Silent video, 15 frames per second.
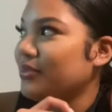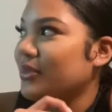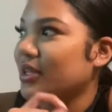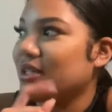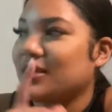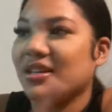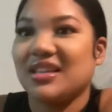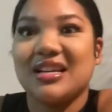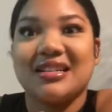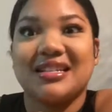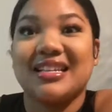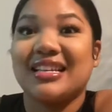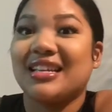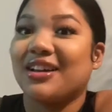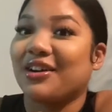So they're
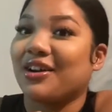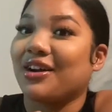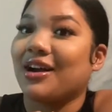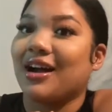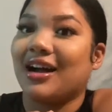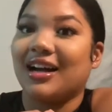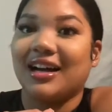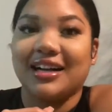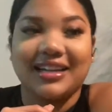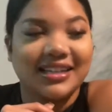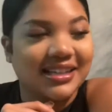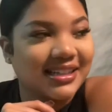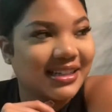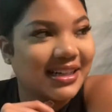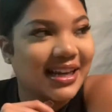sitting here
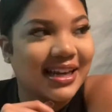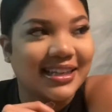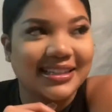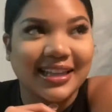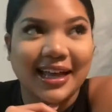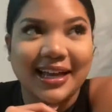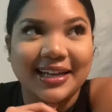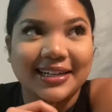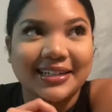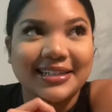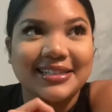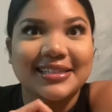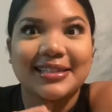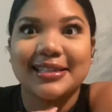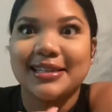hugging and like
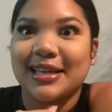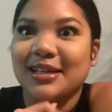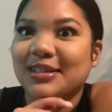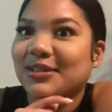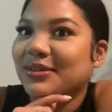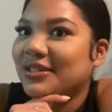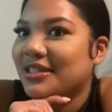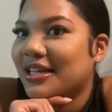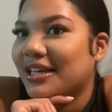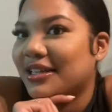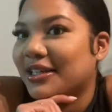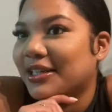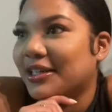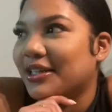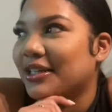sitting next to each
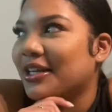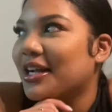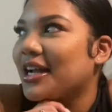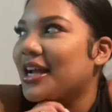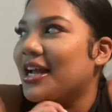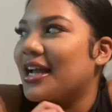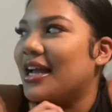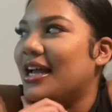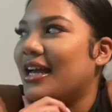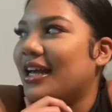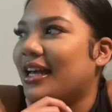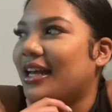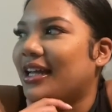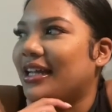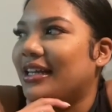other
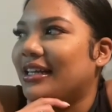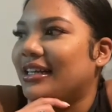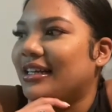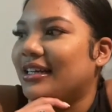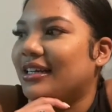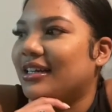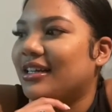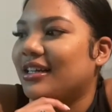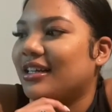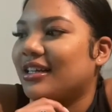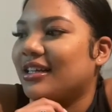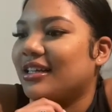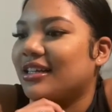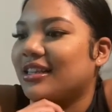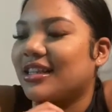and
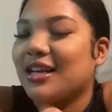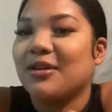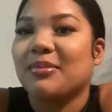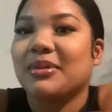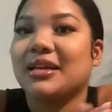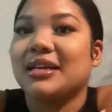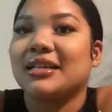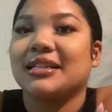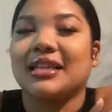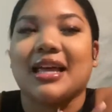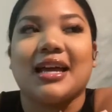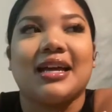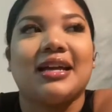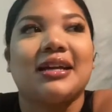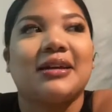they're playing
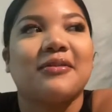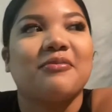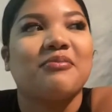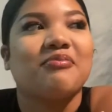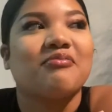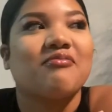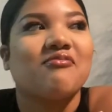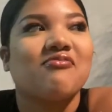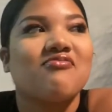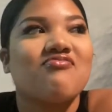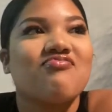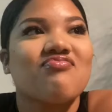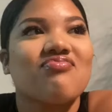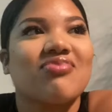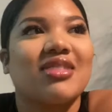like
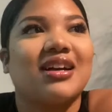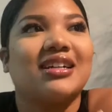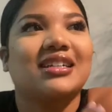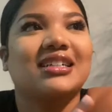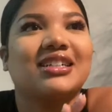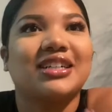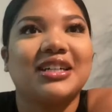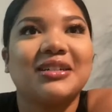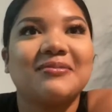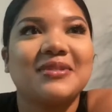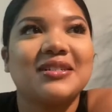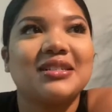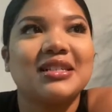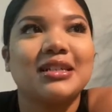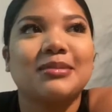good
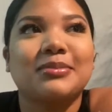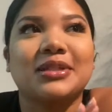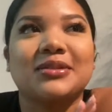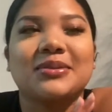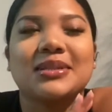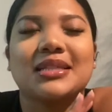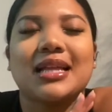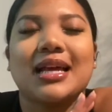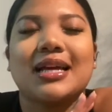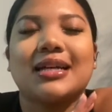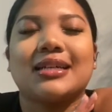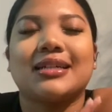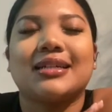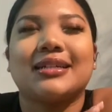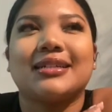music, but it was
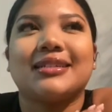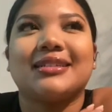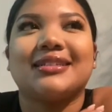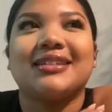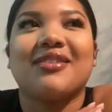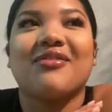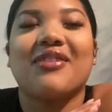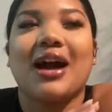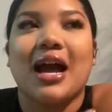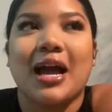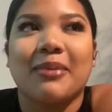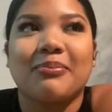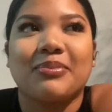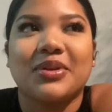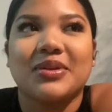like
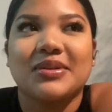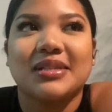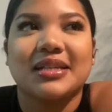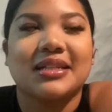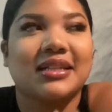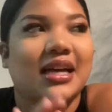vibe music.